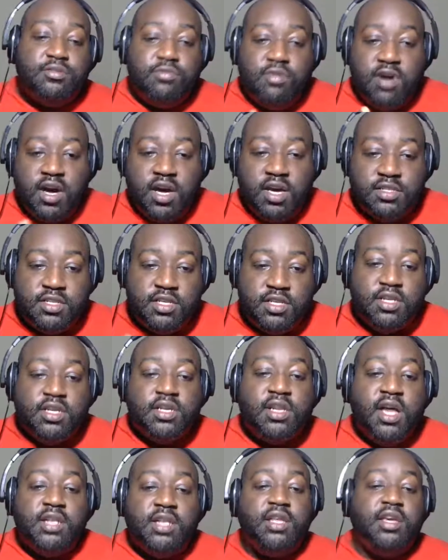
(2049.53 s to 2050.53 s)
why it's a good
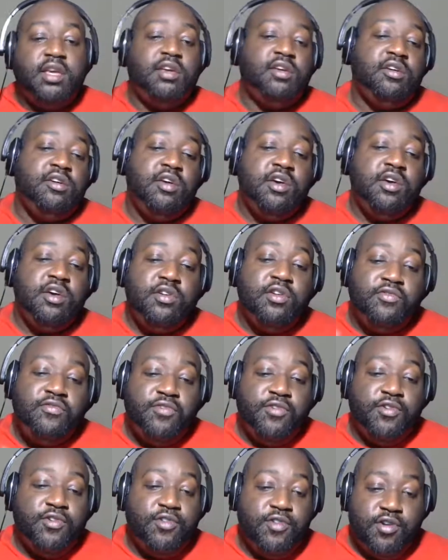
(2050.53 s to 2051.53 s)
idea
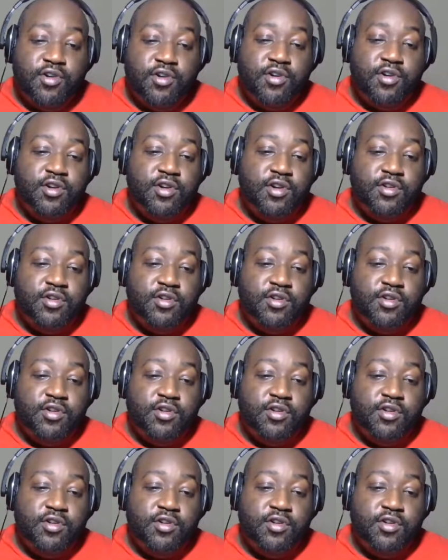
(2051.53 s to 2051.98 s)
for